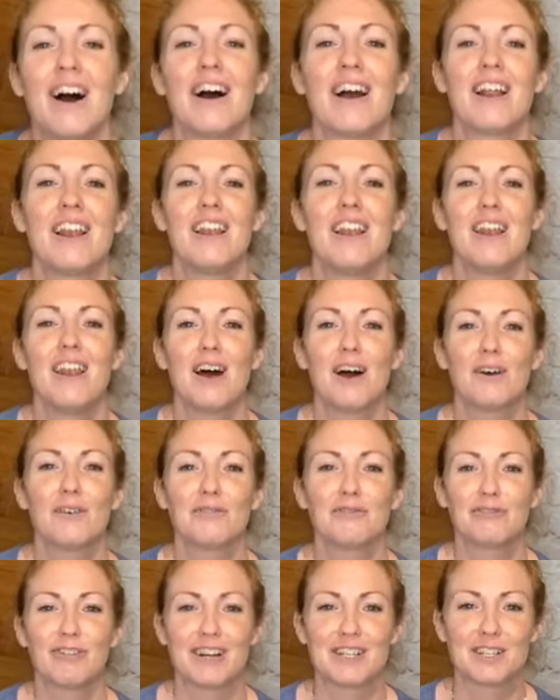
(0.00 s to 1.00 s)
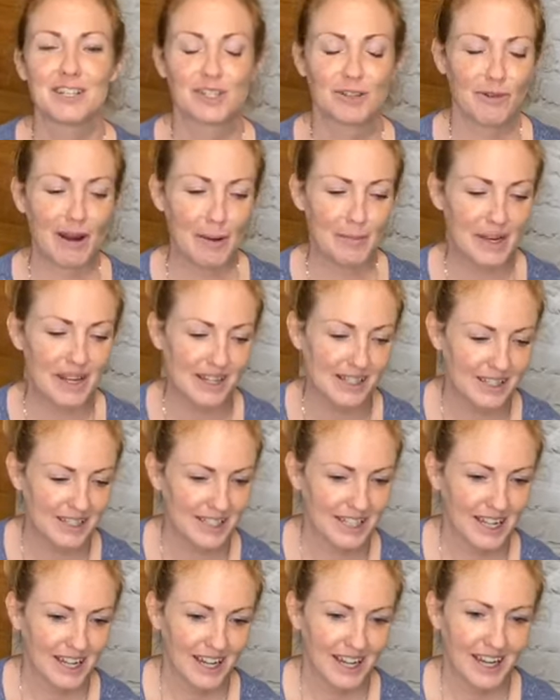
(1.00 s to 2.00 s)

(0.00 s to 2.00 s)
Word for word: I love French ceramics.